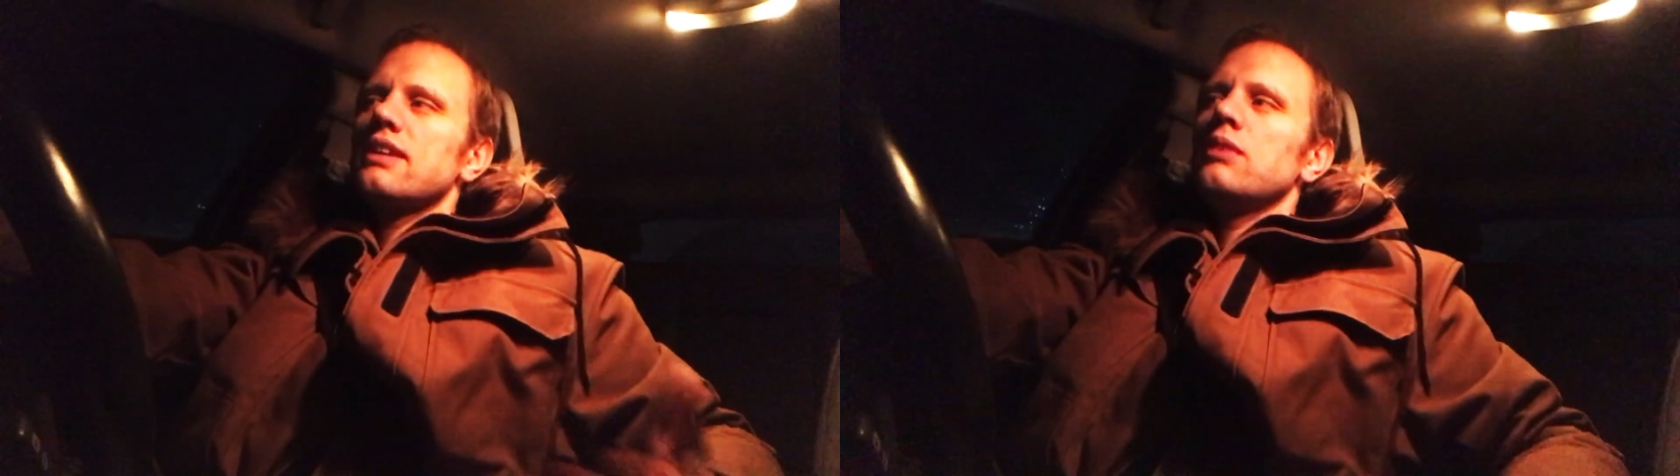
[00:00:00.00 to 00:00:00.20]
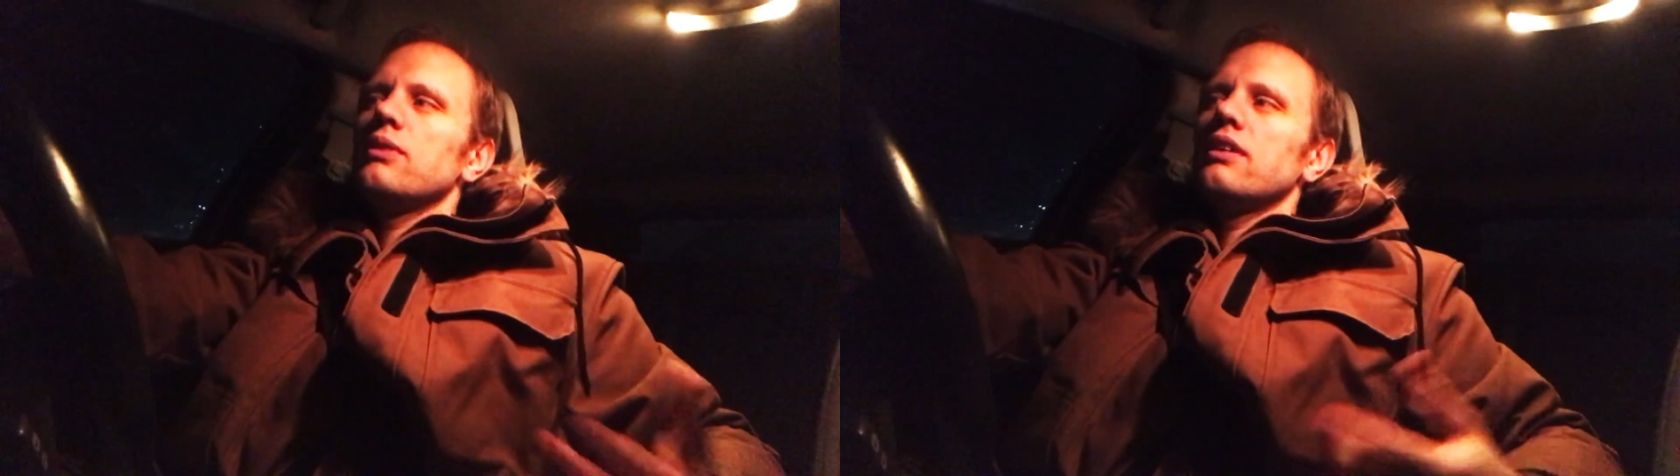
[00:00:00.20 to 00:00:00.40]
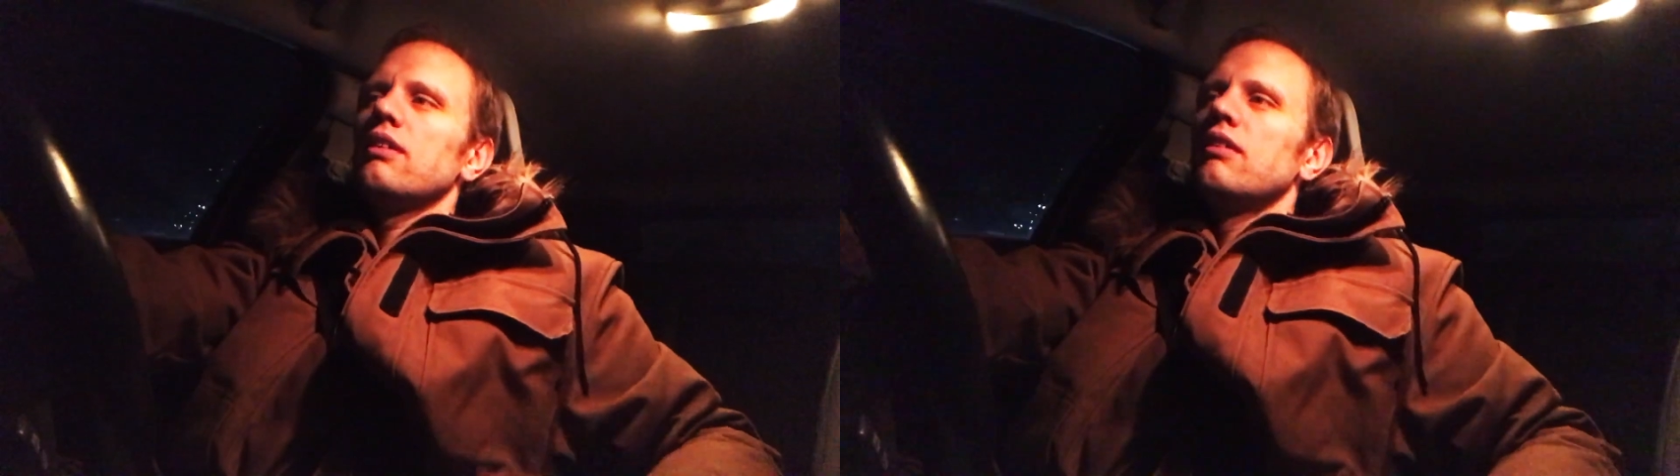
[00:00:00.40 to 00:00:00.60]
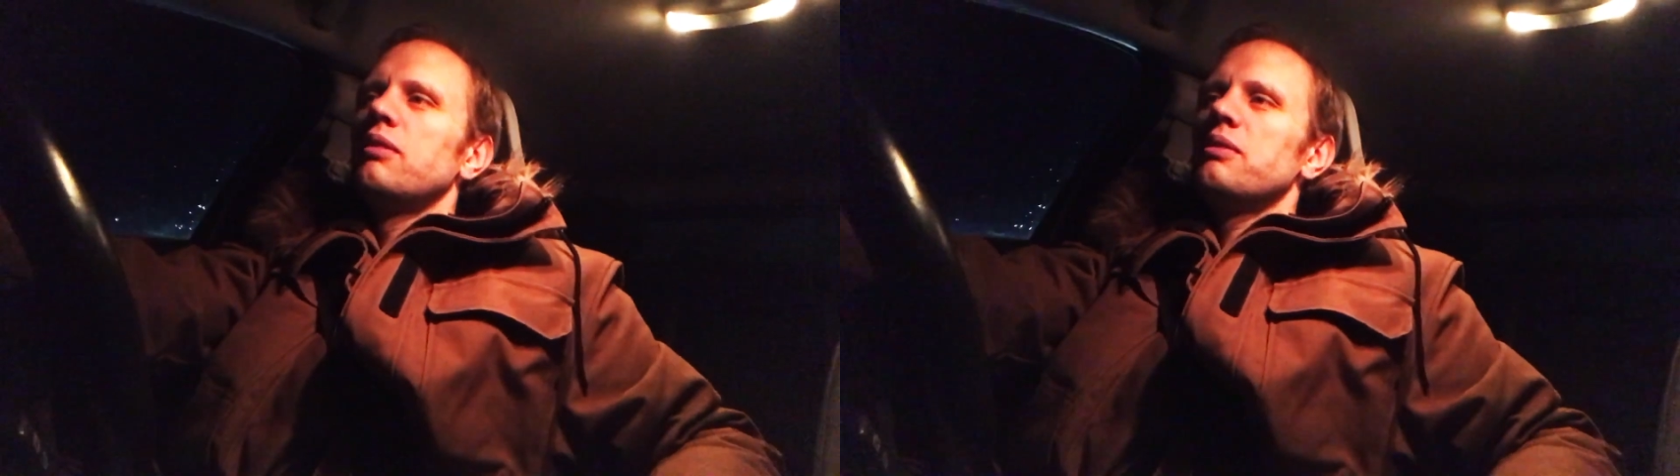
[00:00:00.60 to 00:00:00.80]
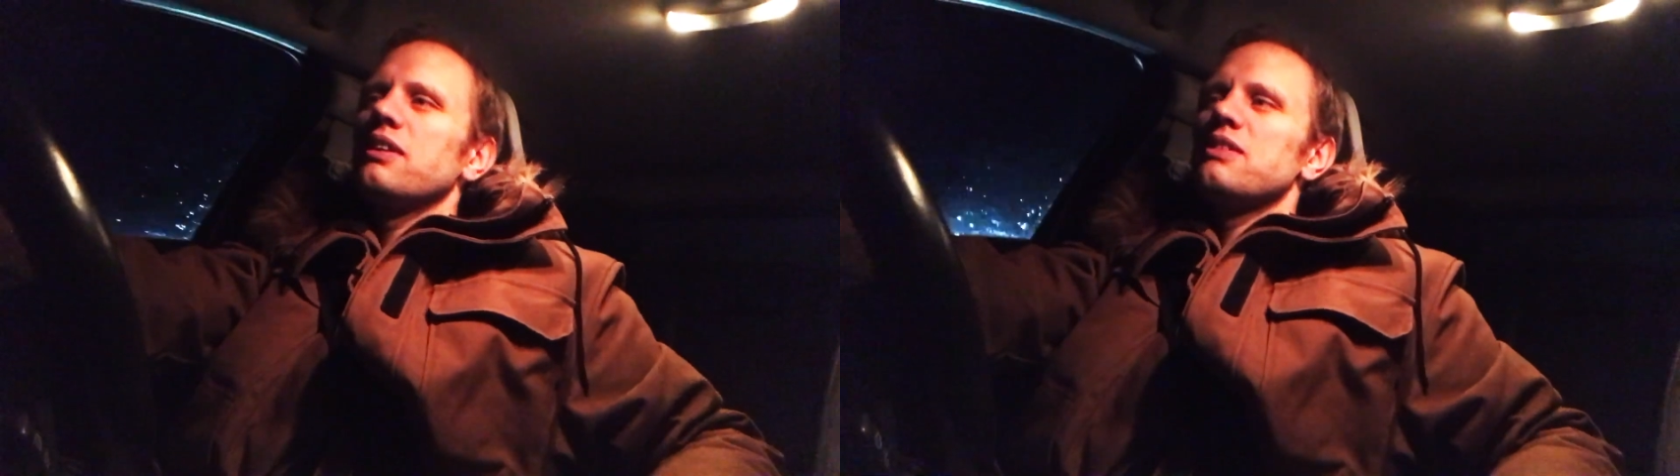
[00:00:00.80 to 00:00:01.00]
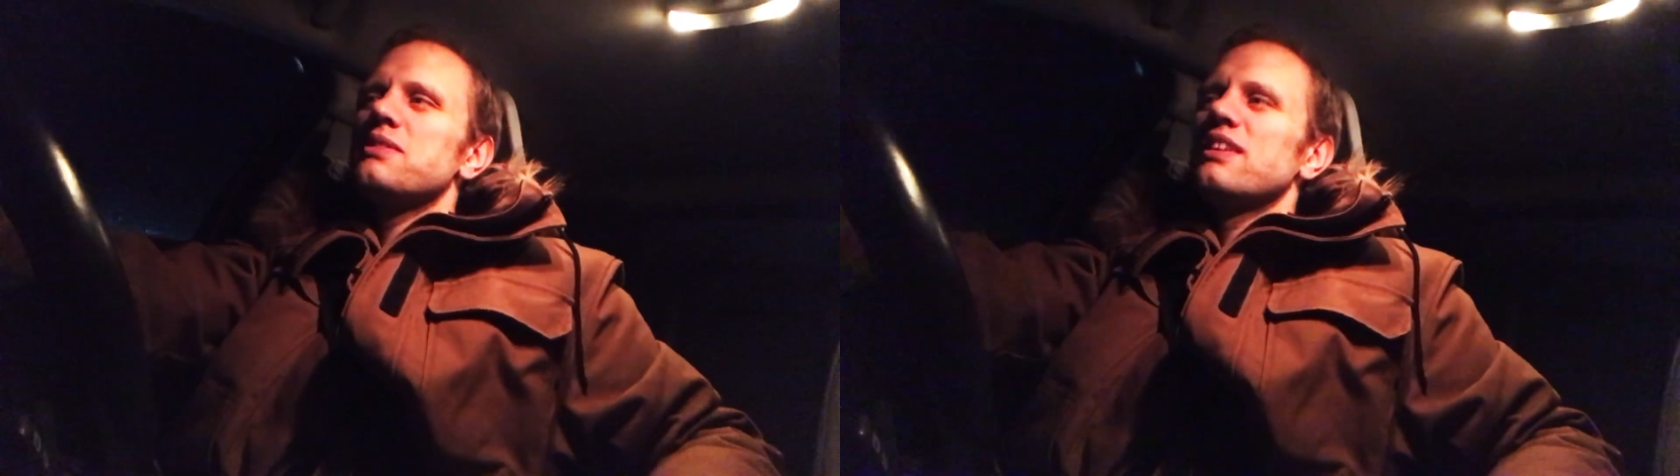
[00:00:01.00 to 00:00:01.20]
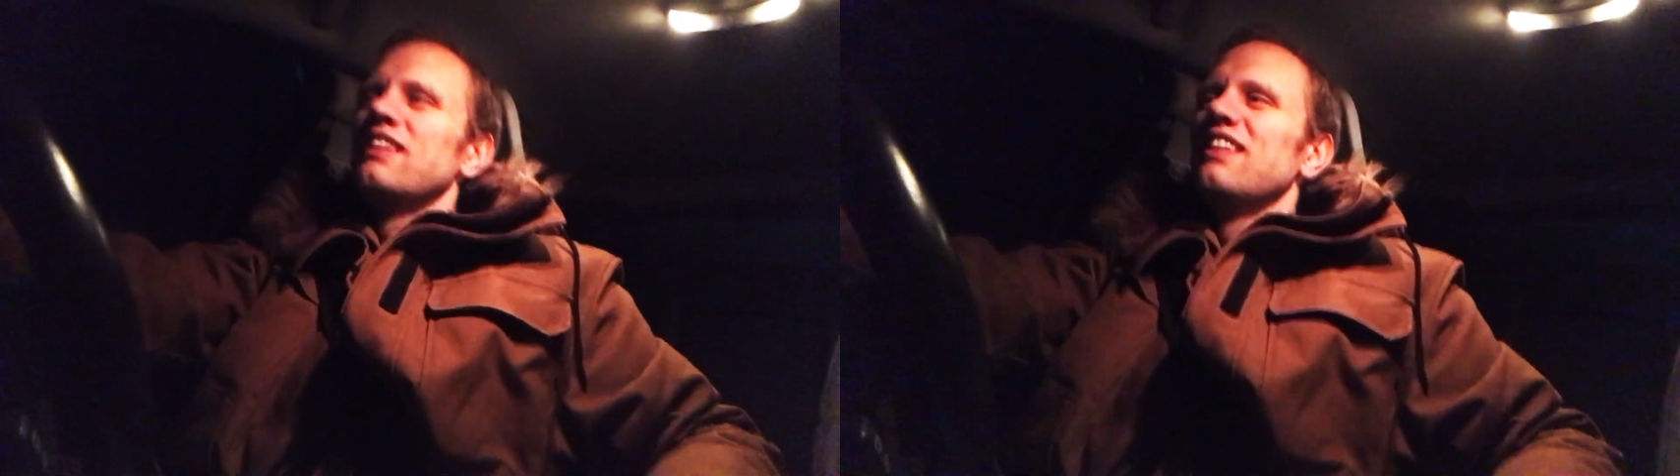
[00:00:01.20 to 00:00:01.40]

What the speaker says: anyway, because